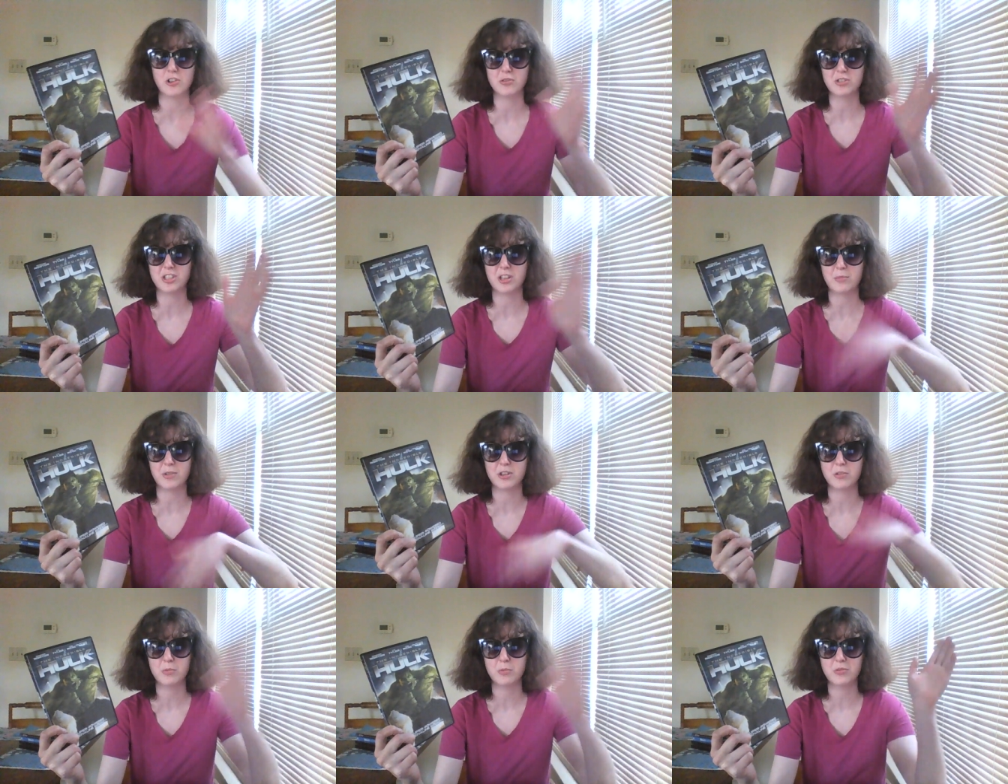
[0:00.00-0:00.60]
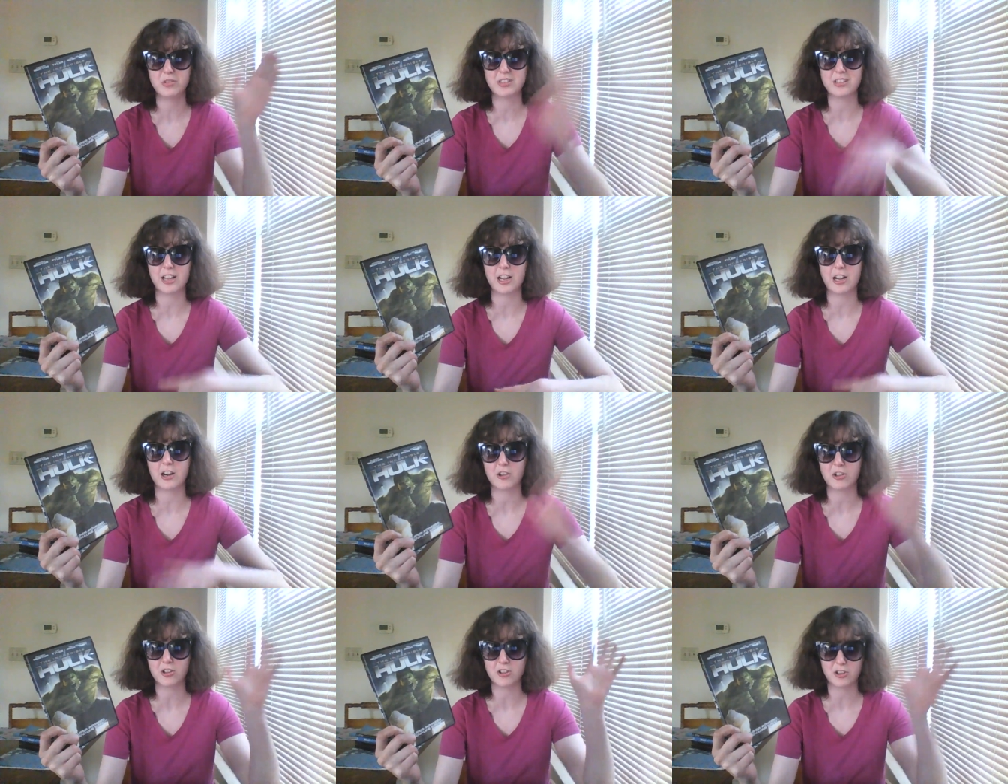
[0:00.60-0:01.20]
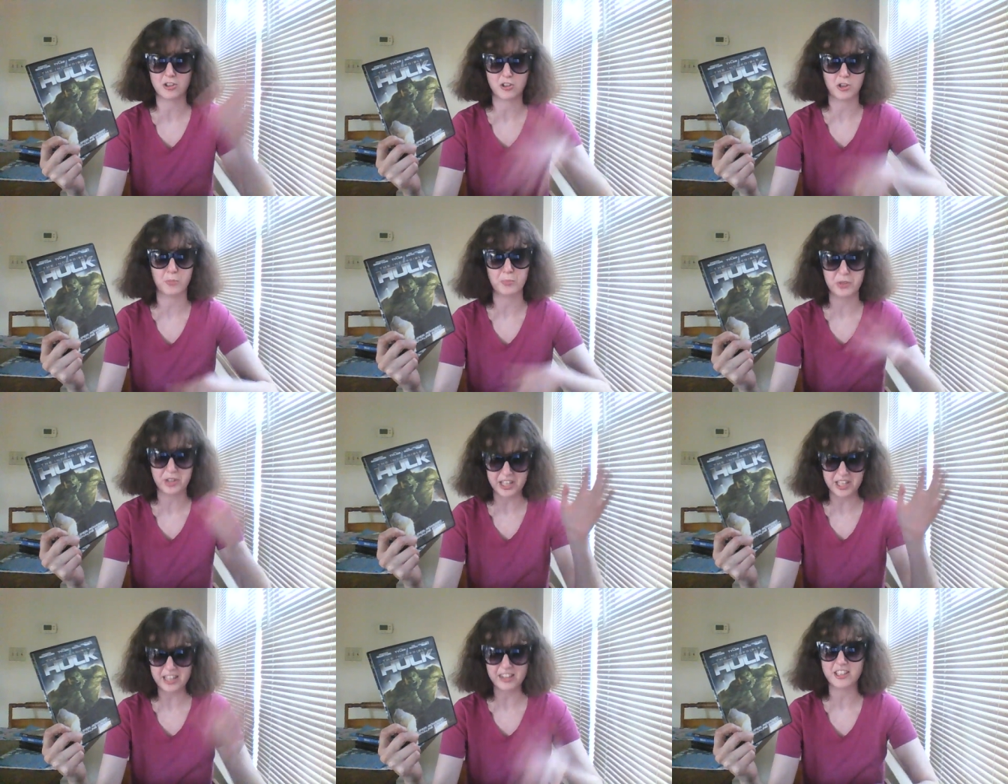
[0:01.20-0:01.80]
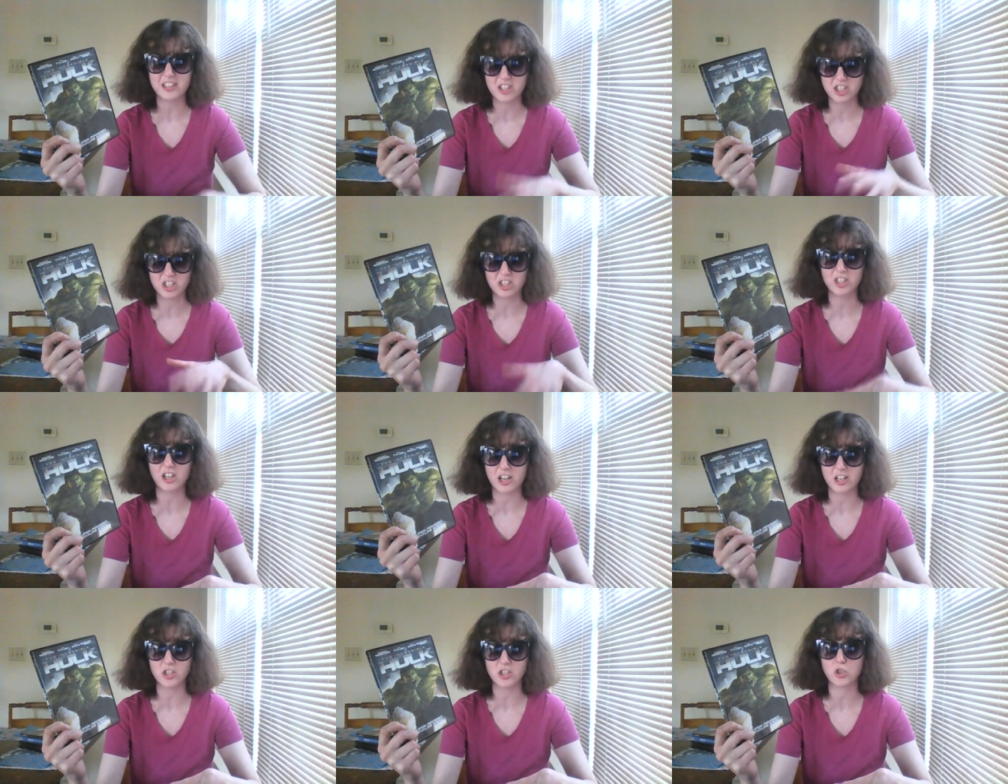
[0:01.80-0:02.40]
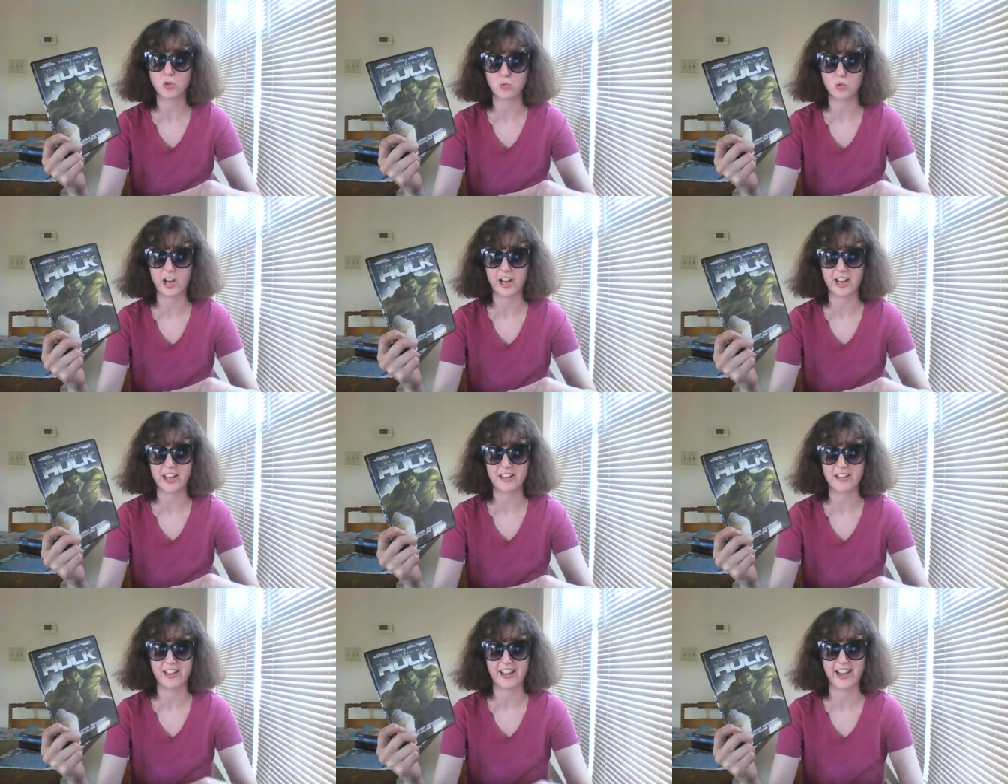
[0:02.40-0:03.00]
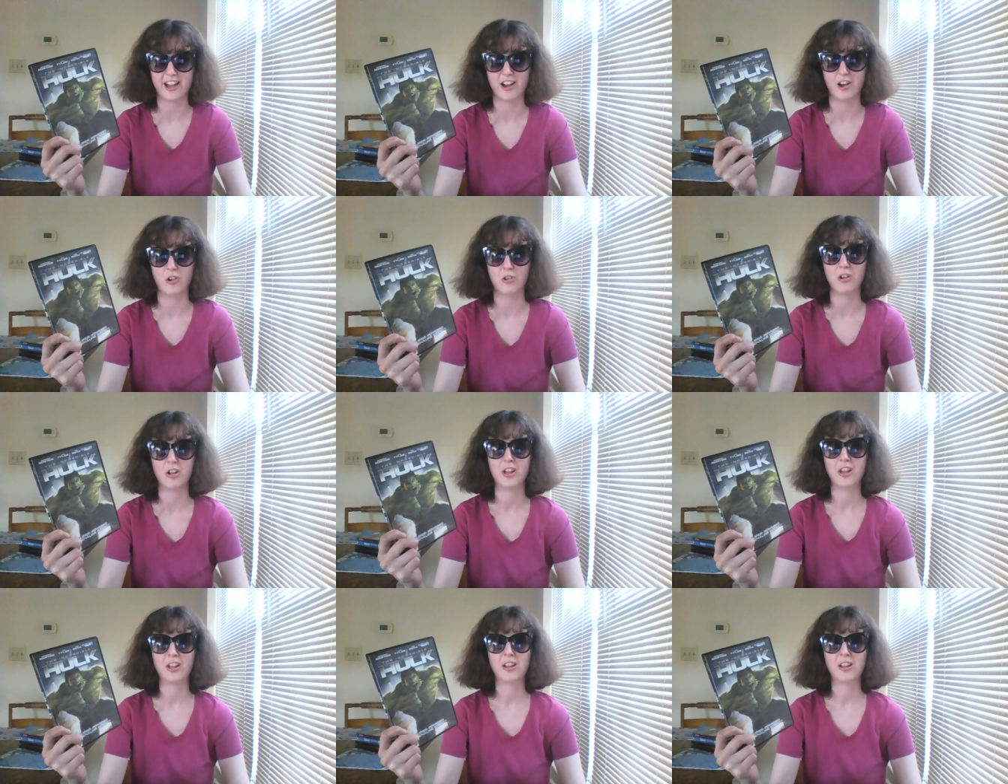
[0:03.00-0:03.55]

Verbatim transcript: some of the movies that are completely sucks right now.